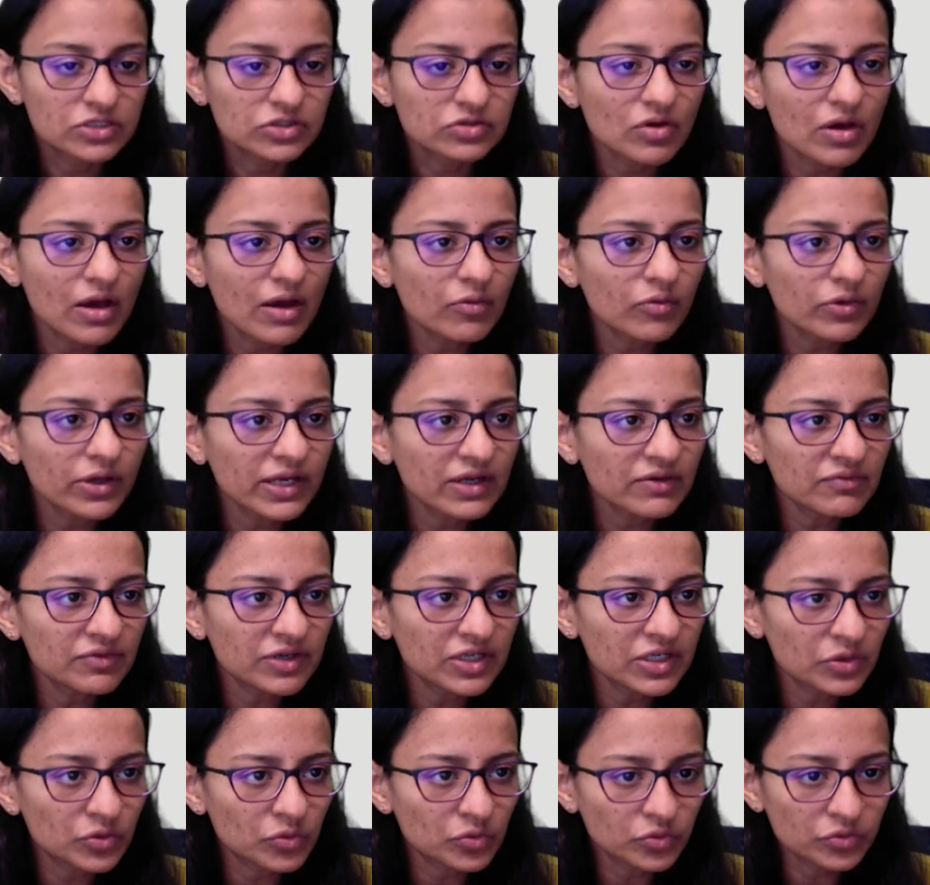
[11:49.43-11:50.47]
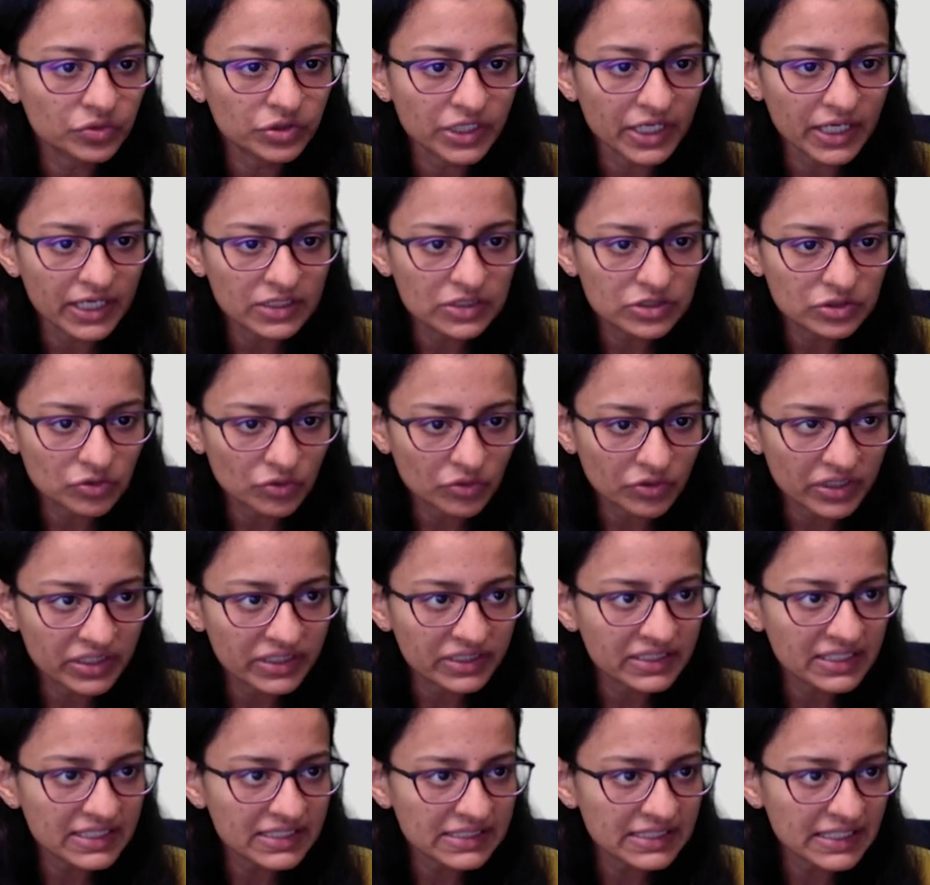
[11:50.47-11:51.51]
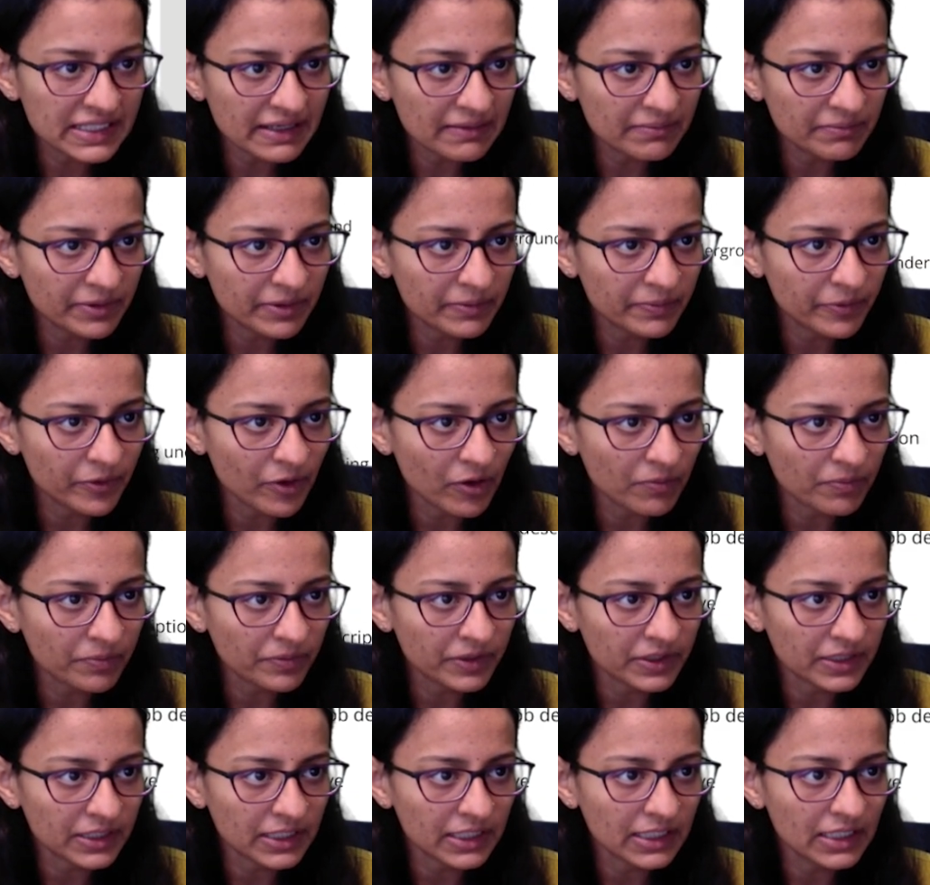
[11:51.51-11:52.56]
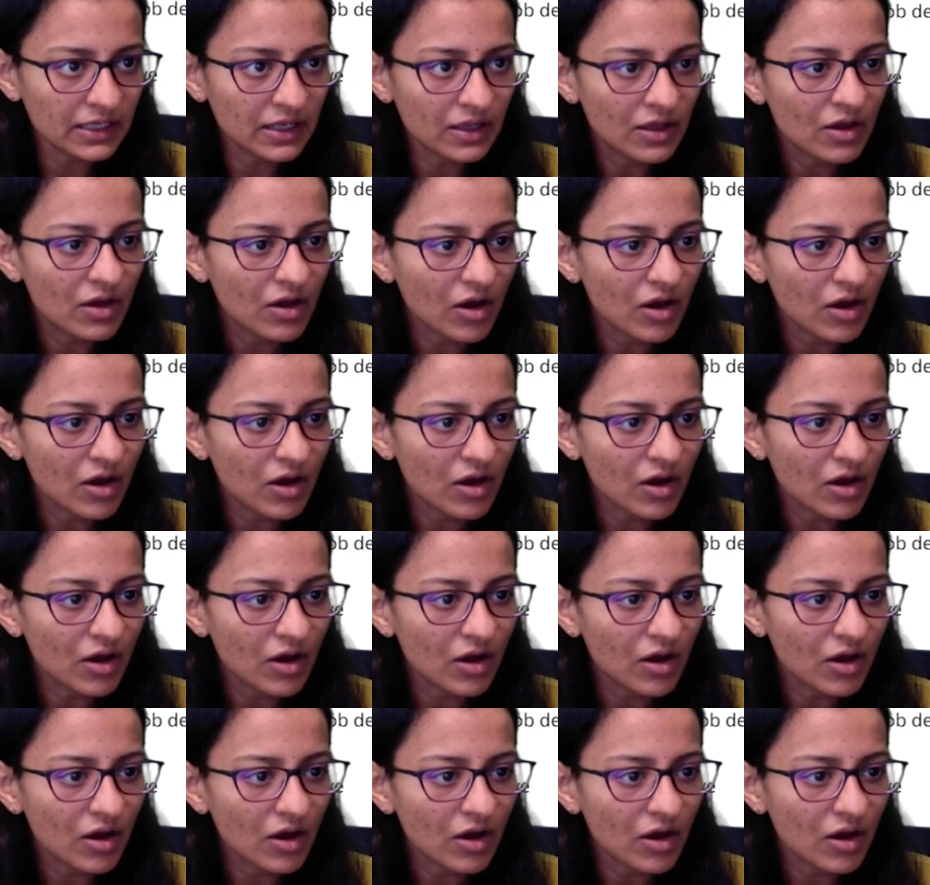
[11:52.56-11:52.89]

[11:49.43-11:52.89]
So how can we do that? So in this label property,